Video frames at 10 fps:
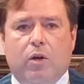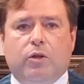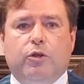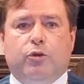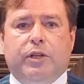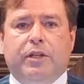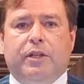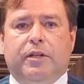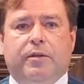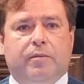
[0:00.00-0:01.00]
During
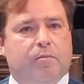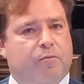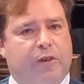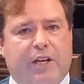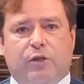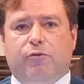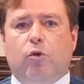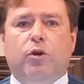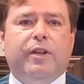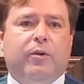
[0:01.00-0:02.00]
the phase
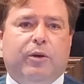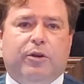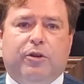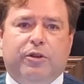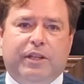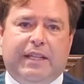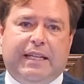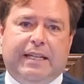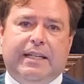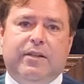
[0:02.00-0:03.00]
four that we're currently
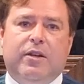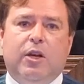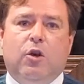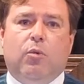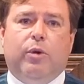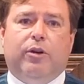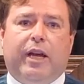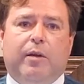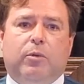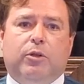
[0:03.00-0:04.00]
in, we're
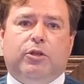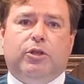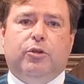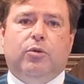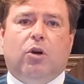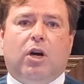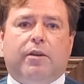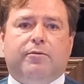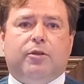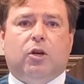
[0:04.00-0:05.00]
able to
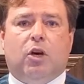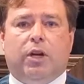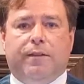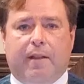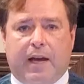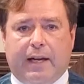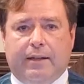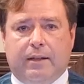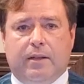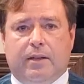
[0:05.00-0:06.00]
offer
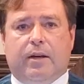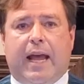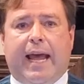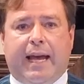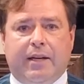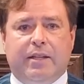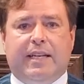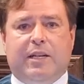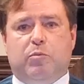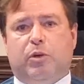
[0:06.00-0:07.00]
online and
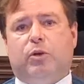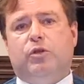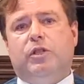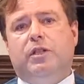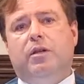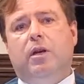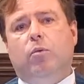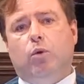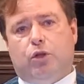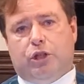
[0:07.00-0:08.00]
in-person
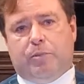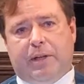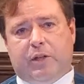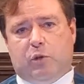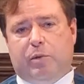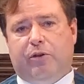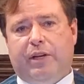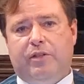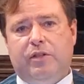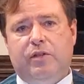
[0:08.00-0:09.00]
worship
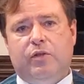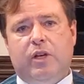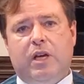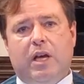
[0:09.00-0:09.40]
experiences.